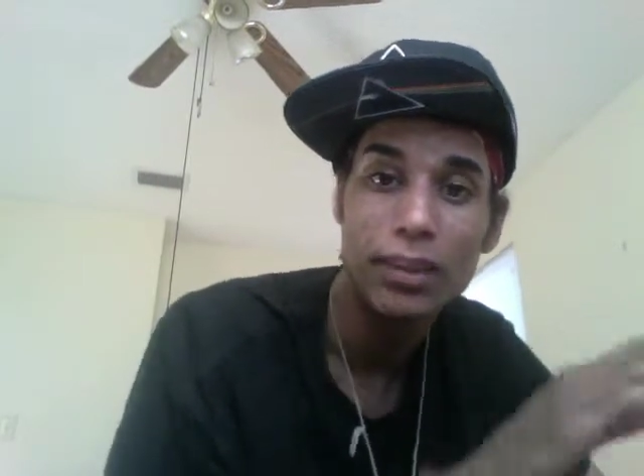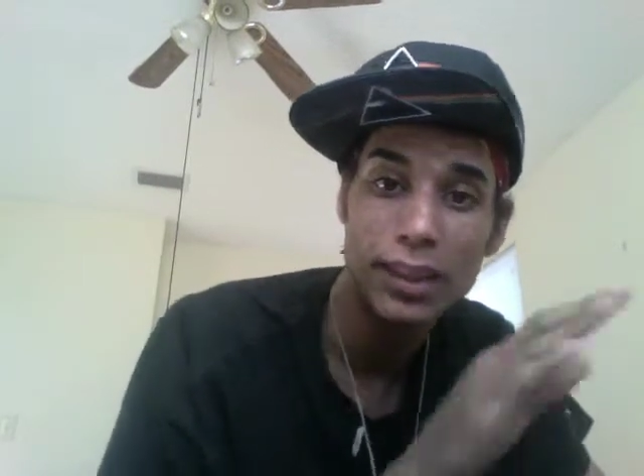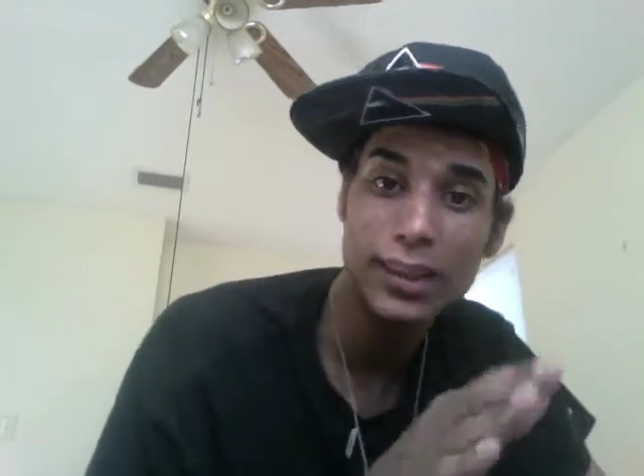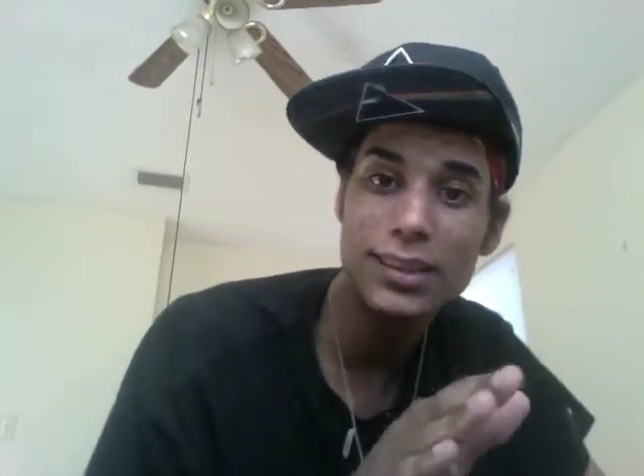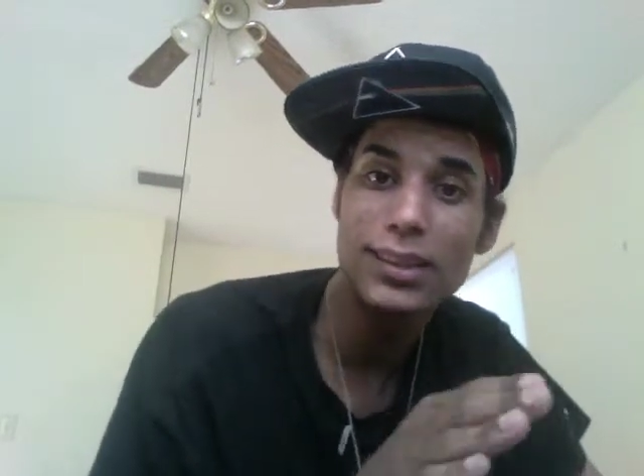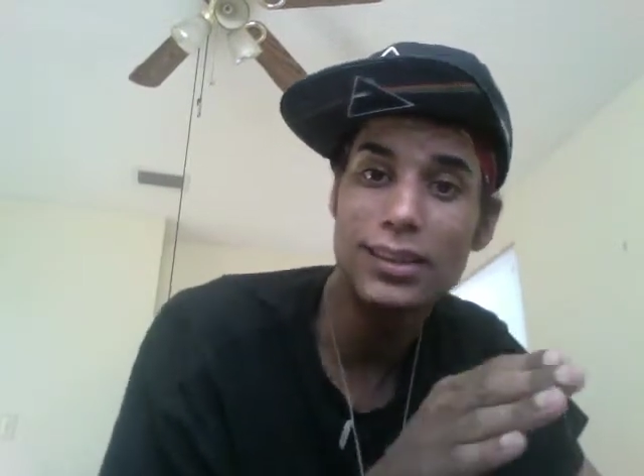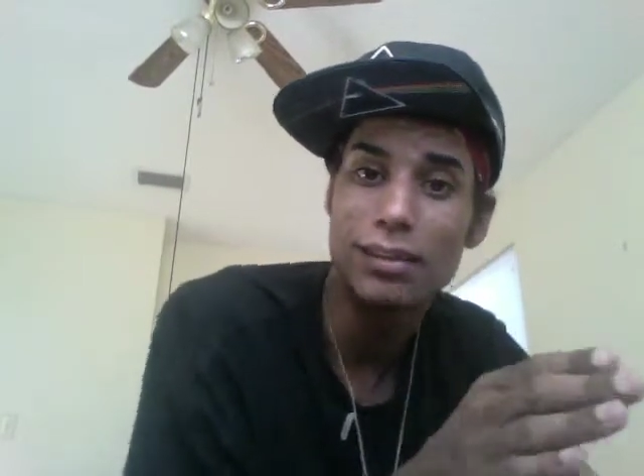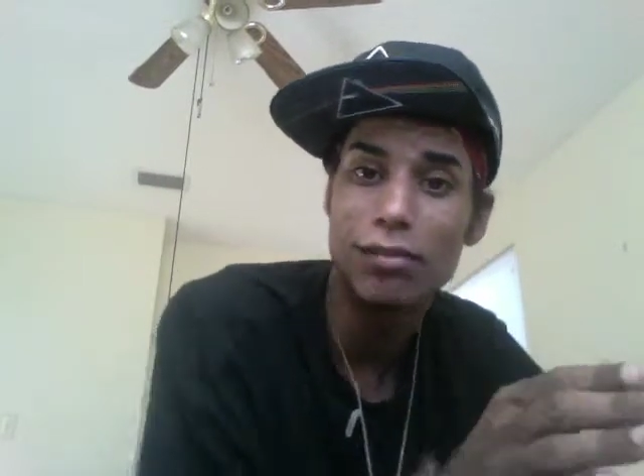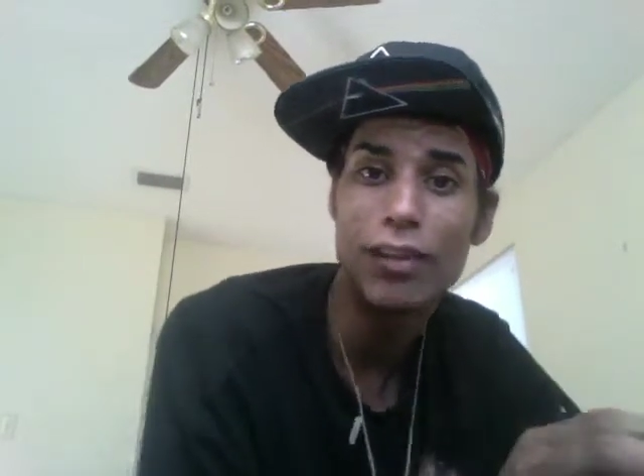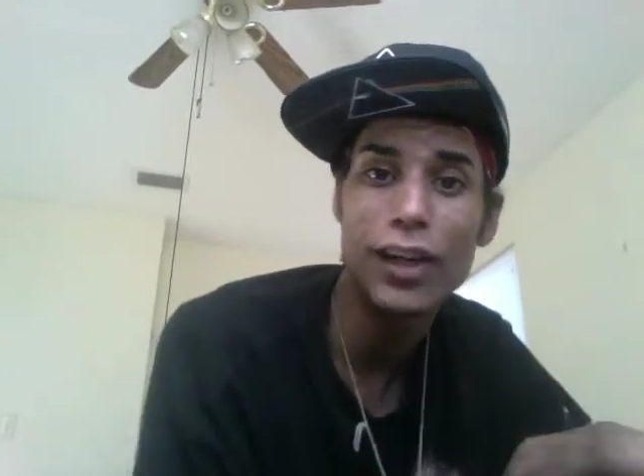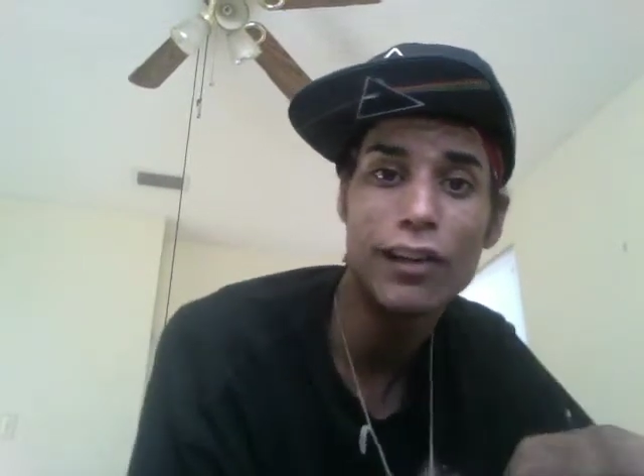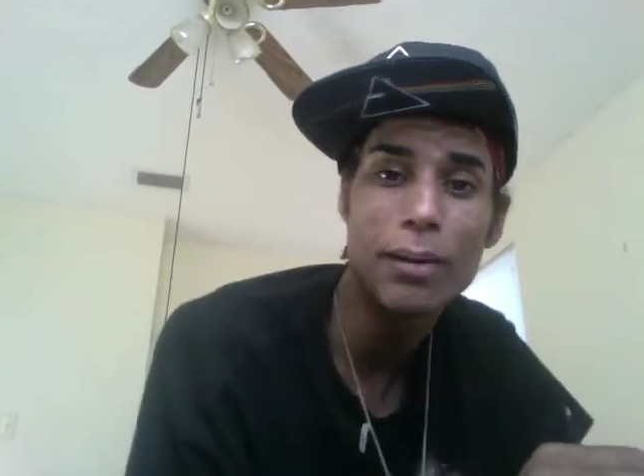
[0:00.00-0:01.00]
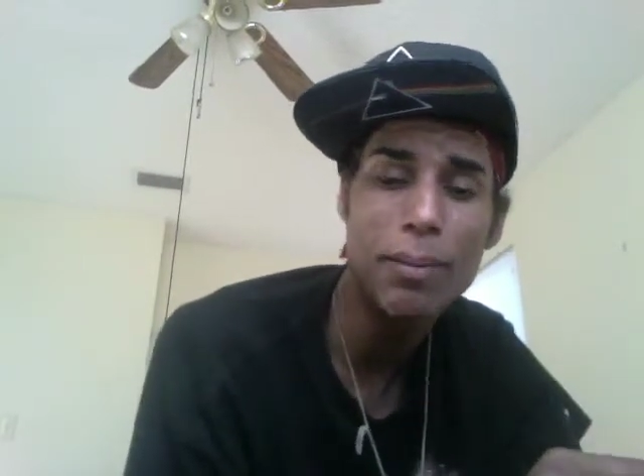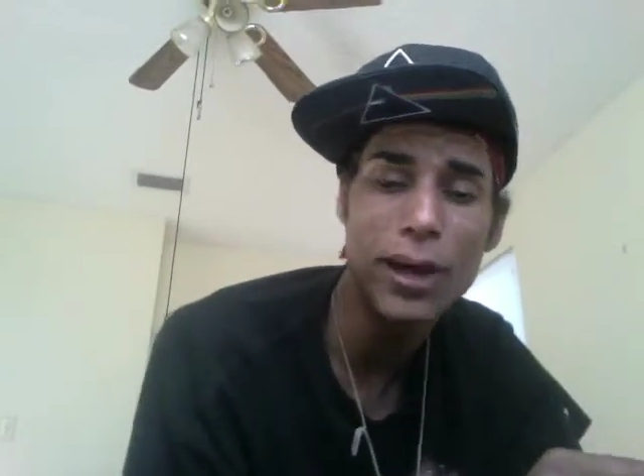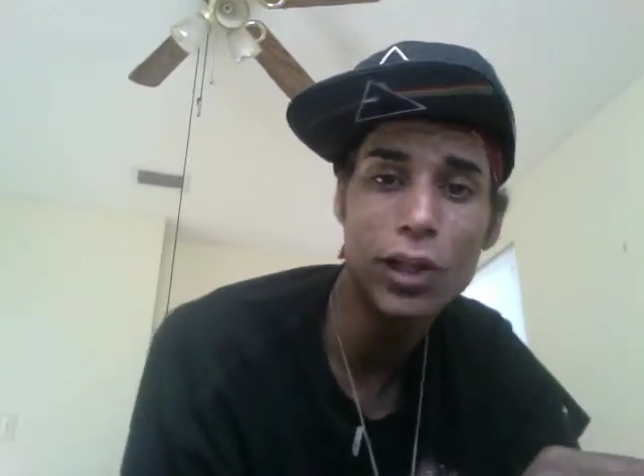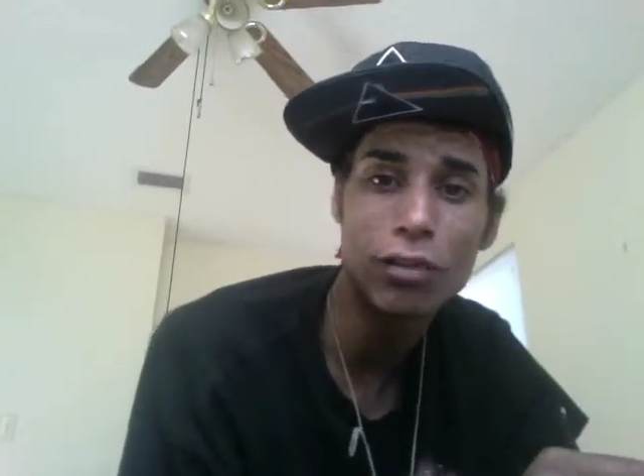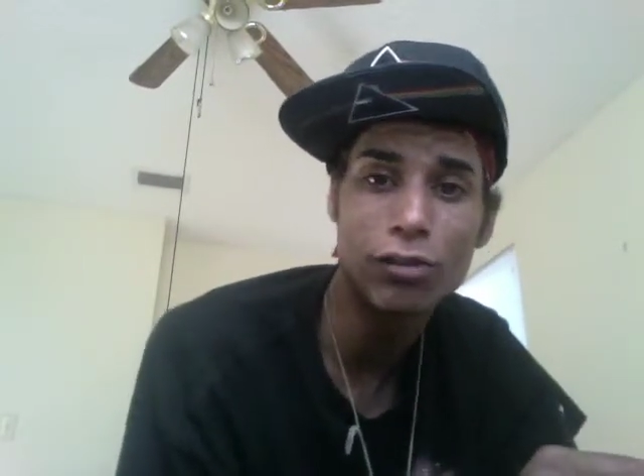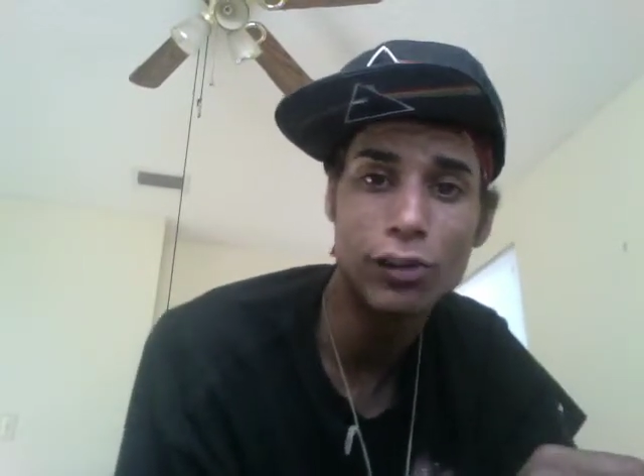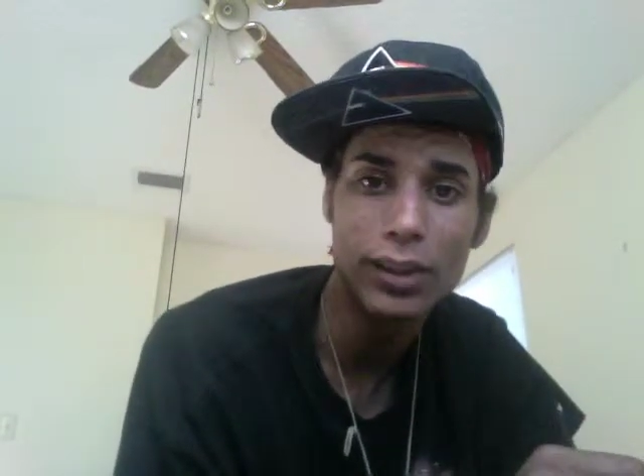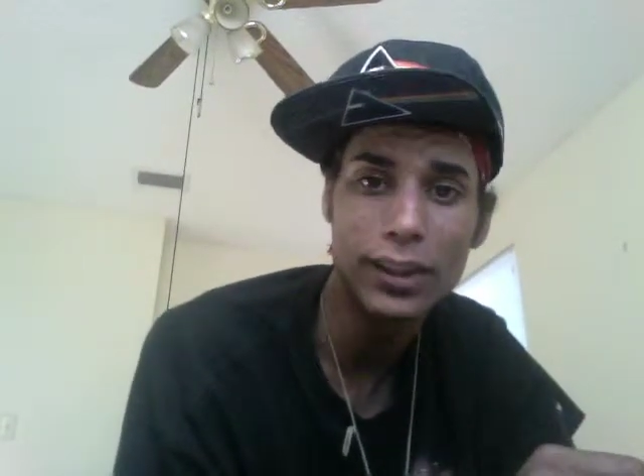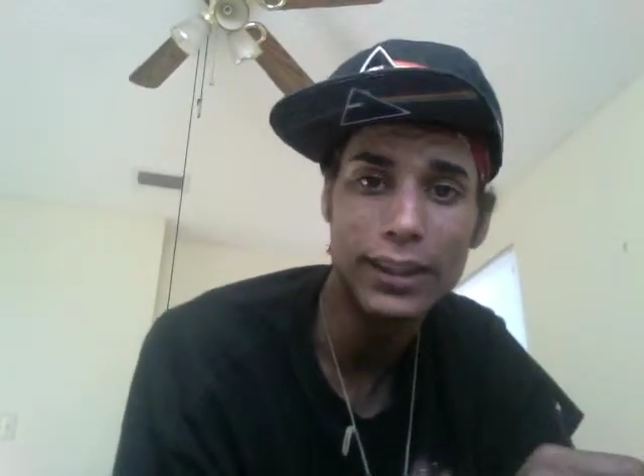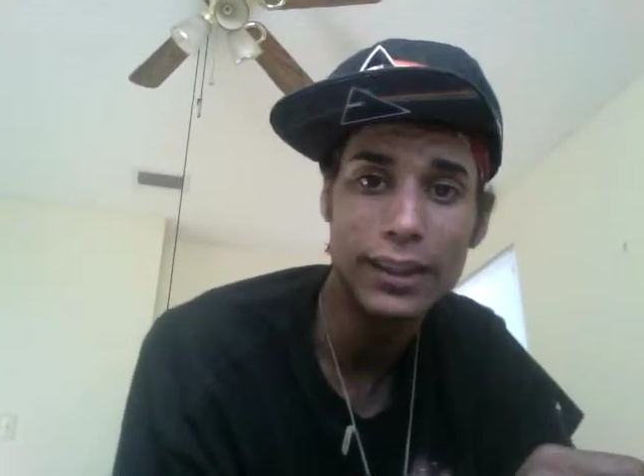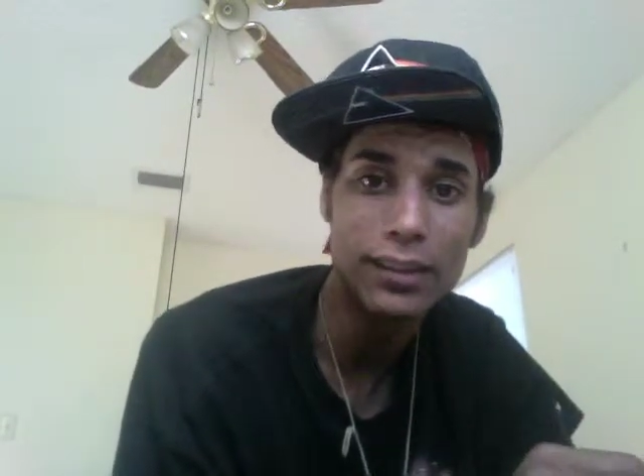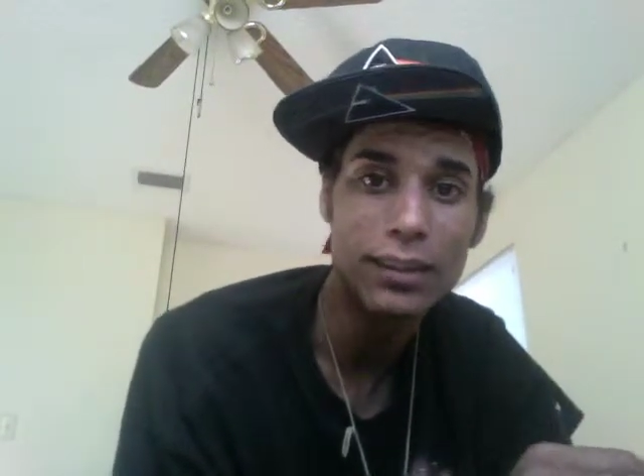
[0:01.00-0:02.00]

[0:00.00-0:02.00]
This is a very powerful thing.